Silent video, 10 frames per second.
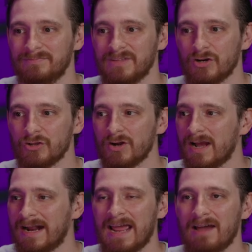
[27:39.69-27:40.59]
you're
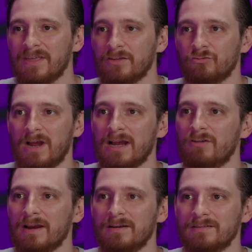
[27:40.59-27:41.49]
not going to have that track
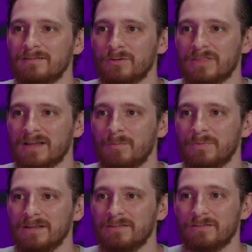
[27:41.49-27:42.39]
record with the
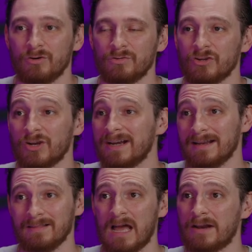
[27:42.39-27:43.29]
company. So you're going to
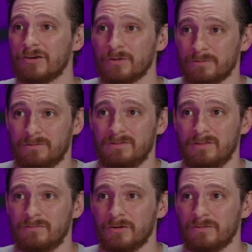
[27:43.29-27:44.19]
get a lot of no's
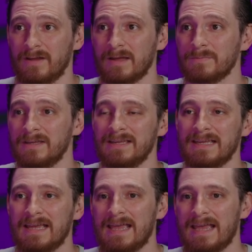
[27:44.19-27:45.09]
the first time.
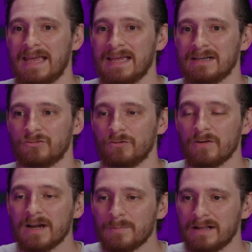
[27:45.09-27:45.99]
And just
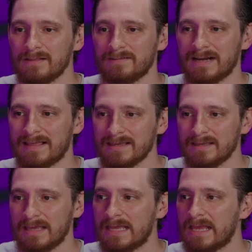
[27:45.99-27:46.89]
for anybody listening, I
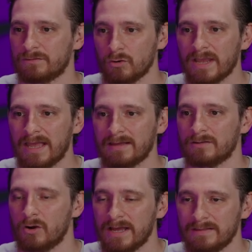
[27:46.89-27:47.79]
think it's okay.
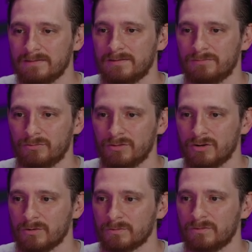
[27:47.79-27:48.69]
Go ahead and sift through the
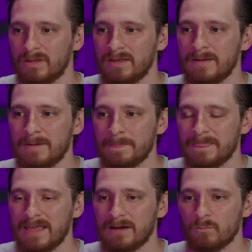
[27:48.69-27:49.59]
no's.
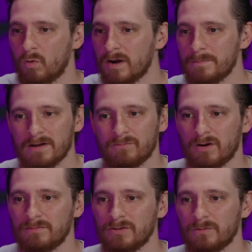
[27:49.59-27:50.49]
And one
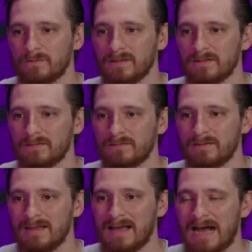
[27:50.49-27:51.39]
metaphor I've used
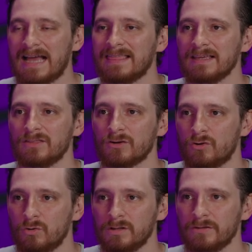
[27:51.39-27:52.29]
is, I think the
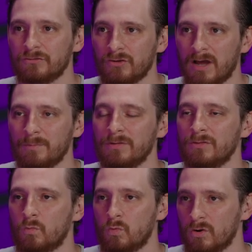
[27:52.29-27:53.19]
coolest job in
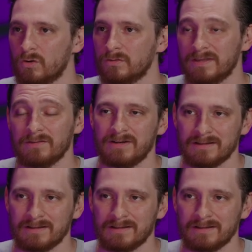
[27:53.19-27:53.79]
the world, if it